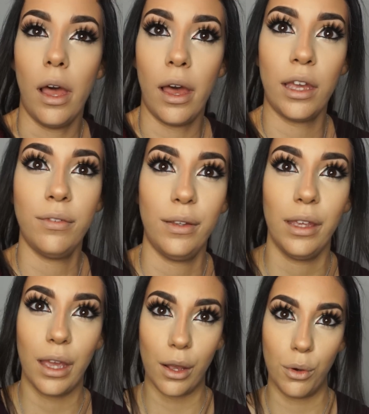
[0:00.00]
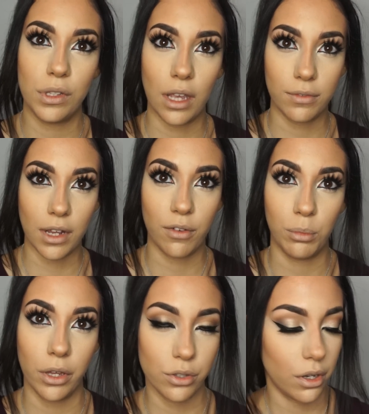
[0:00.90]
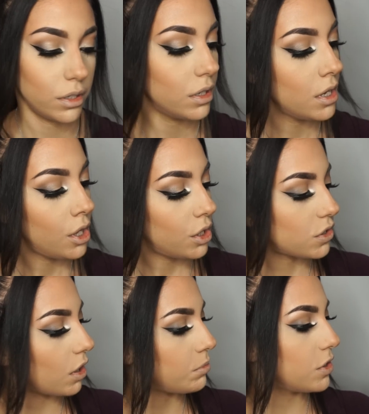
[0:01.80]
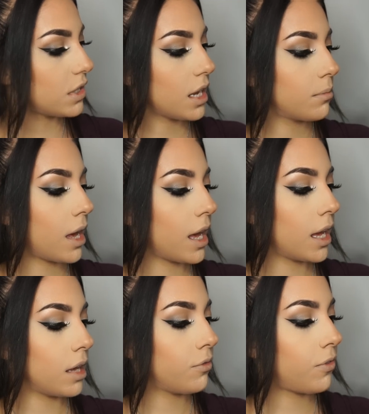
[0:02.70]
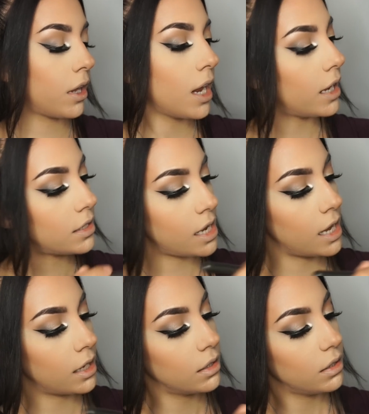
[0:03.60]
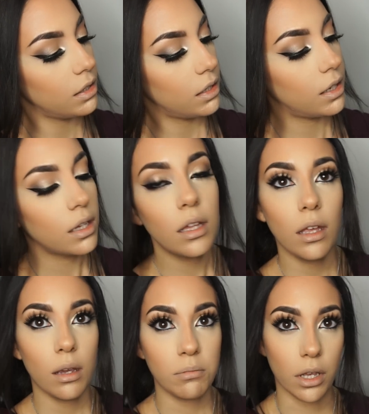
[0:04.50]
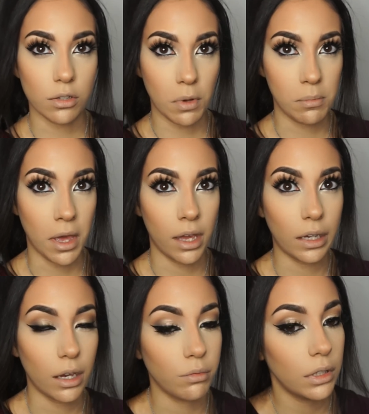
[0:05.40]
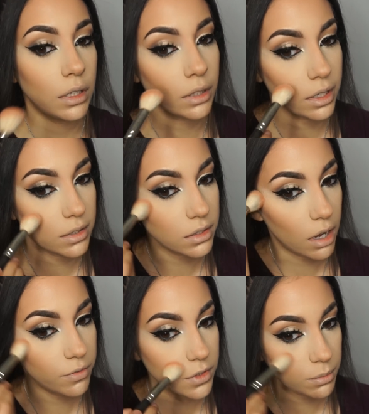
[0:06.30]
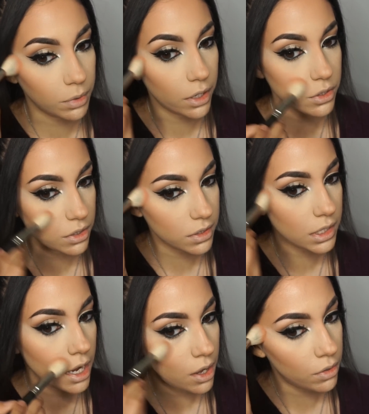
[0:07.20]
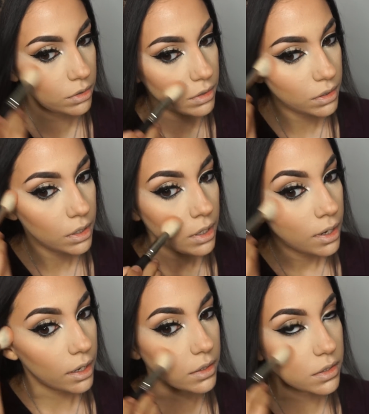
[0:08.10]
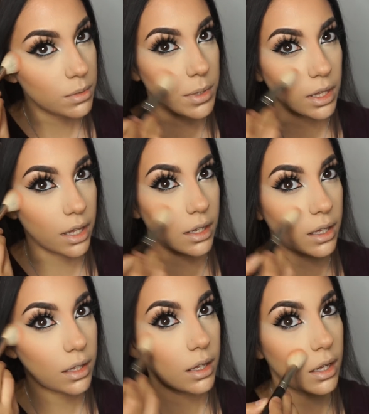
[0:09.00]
I feel like I always have to have blush on. So I'm using my Fun Ending Blush by MAC. I really like softer blushes now. I used to be like